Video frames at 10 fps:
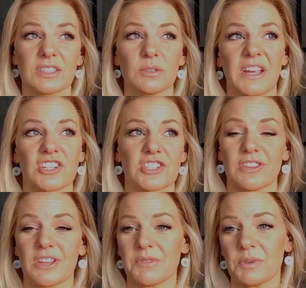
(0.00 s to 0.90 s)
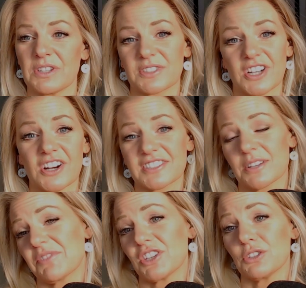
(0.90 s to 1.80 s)
It's a way to show them that when you start
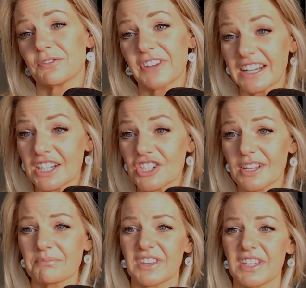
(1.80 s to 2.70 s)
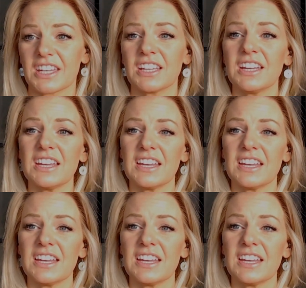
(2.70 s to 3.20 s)
something, you finish something,